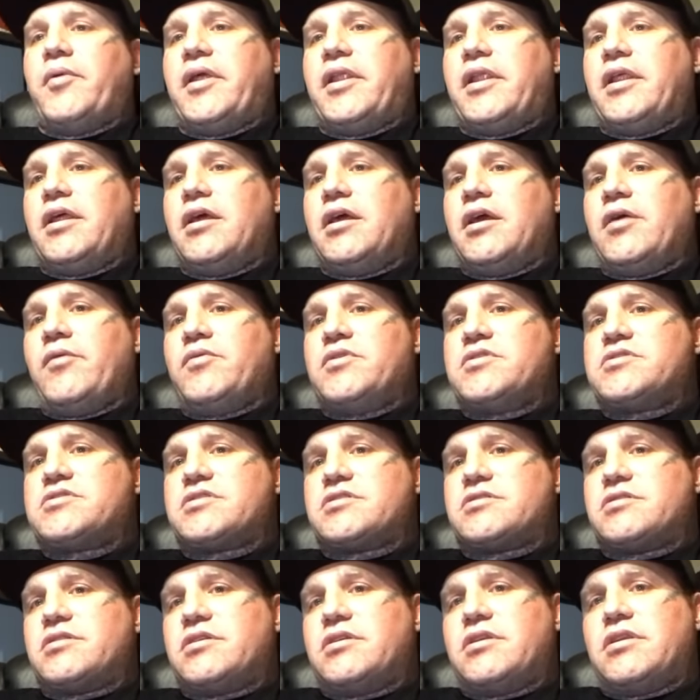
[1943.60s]
I mean, it
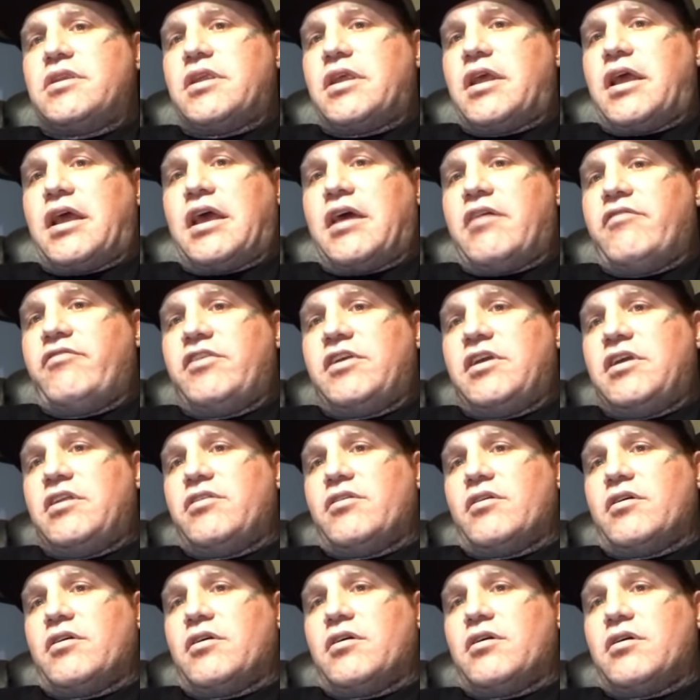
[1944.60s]
was heavy
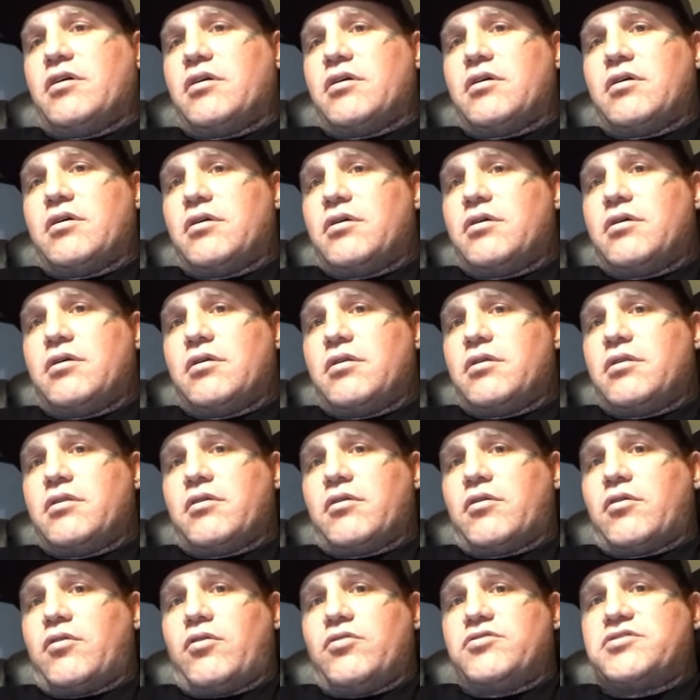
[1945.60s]
the
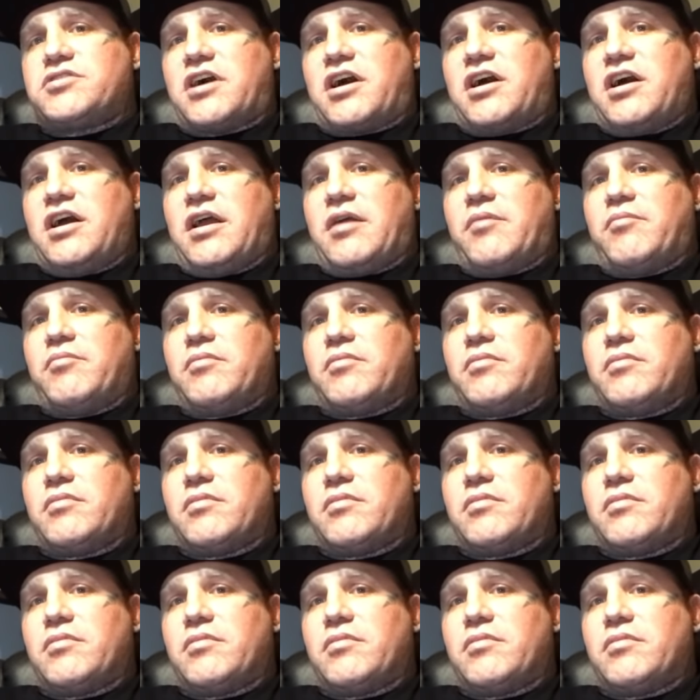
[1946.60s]
whole time.